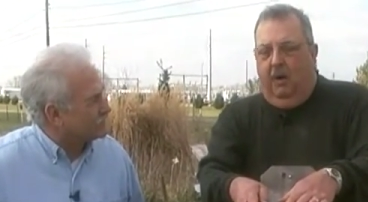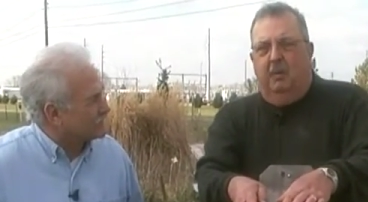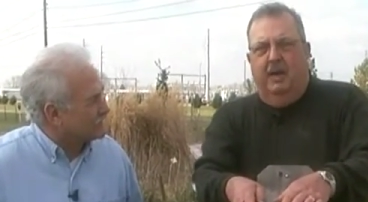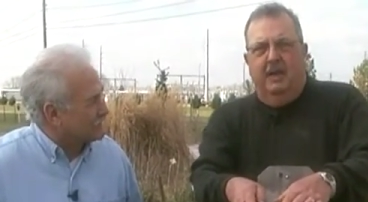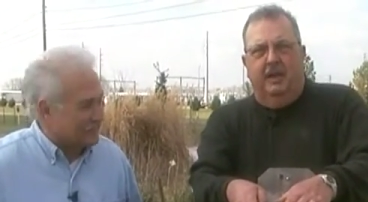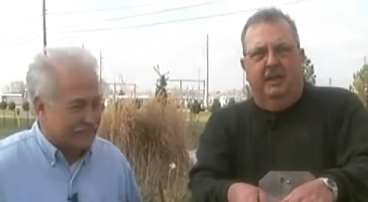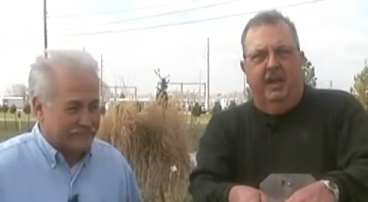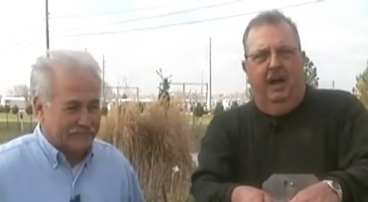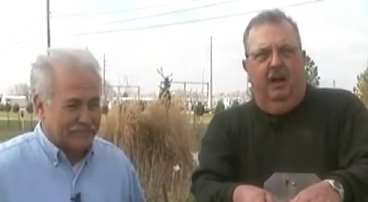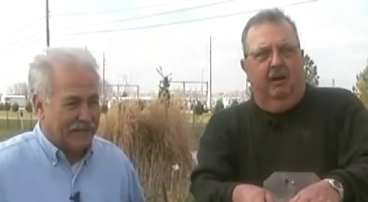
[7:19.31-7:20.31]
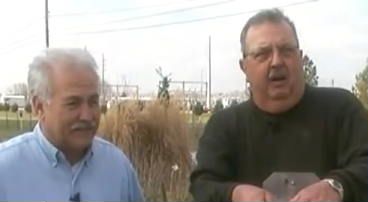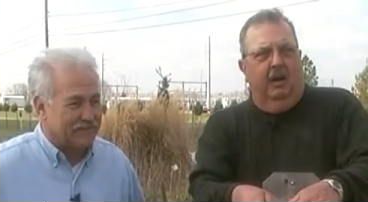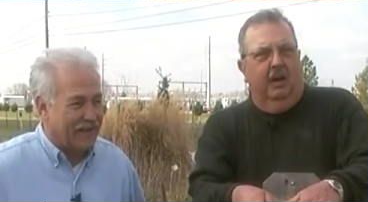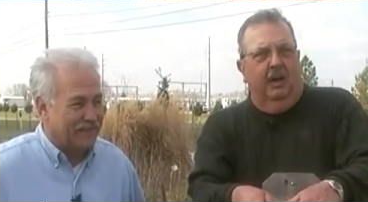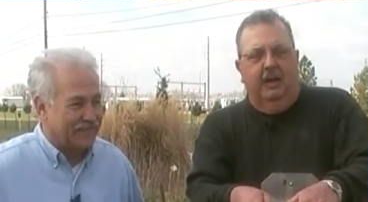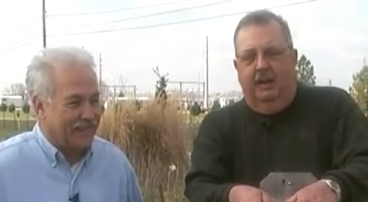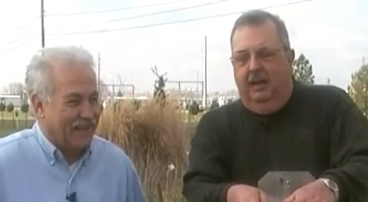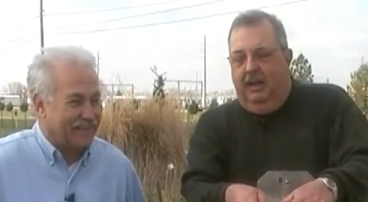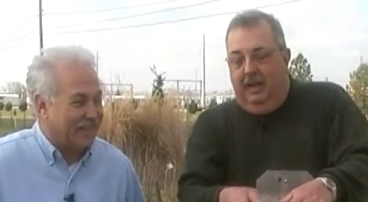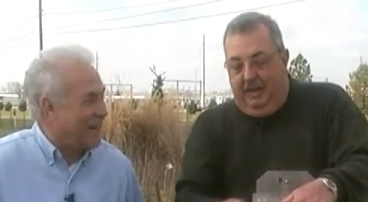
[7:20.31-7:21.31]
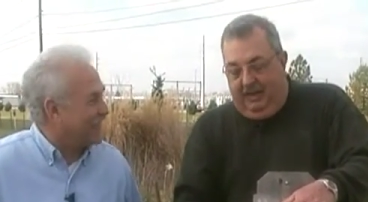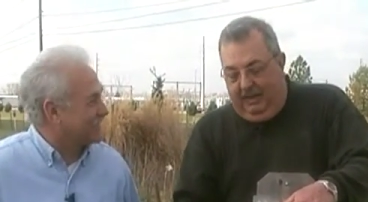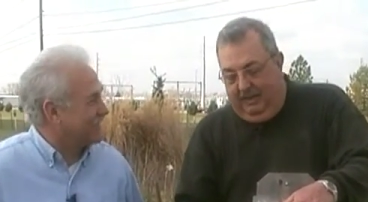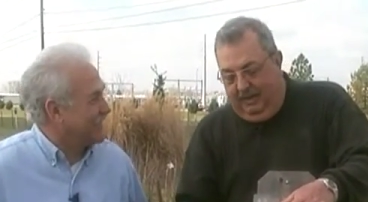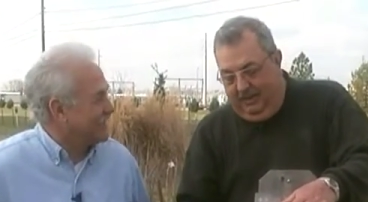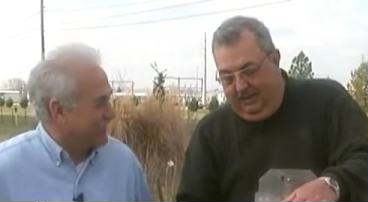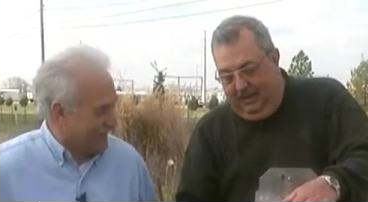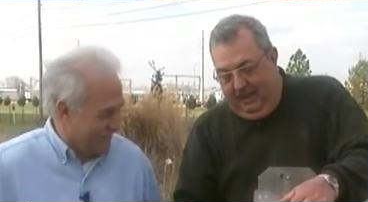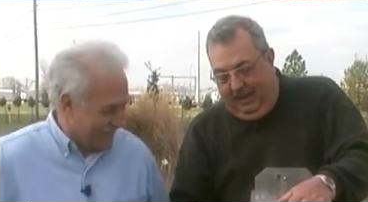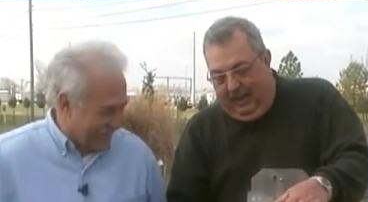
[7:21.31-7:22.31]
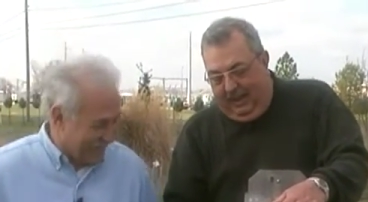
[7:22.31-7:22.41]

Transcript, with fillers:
Speaker 1: one way you can tell... That's
Speaker 2: nasty. Uh, a, That's a nasty deal there.